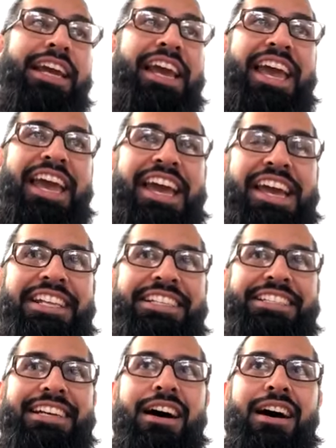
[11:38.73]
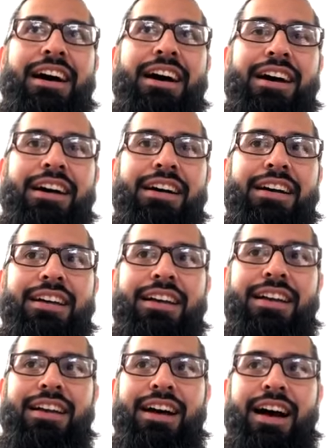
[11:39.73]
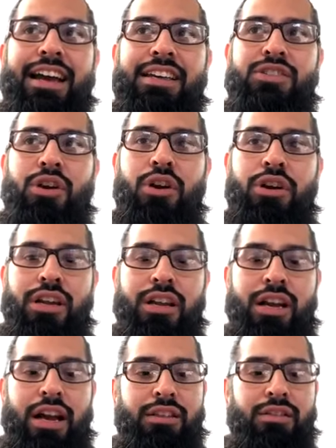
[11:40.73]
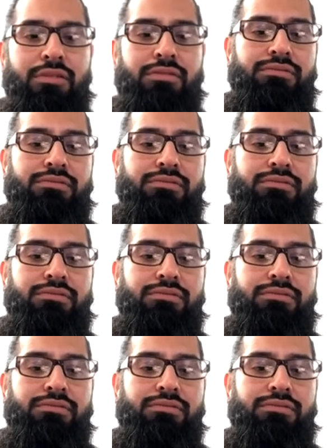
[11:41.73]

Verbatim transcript: And uh, I started kind of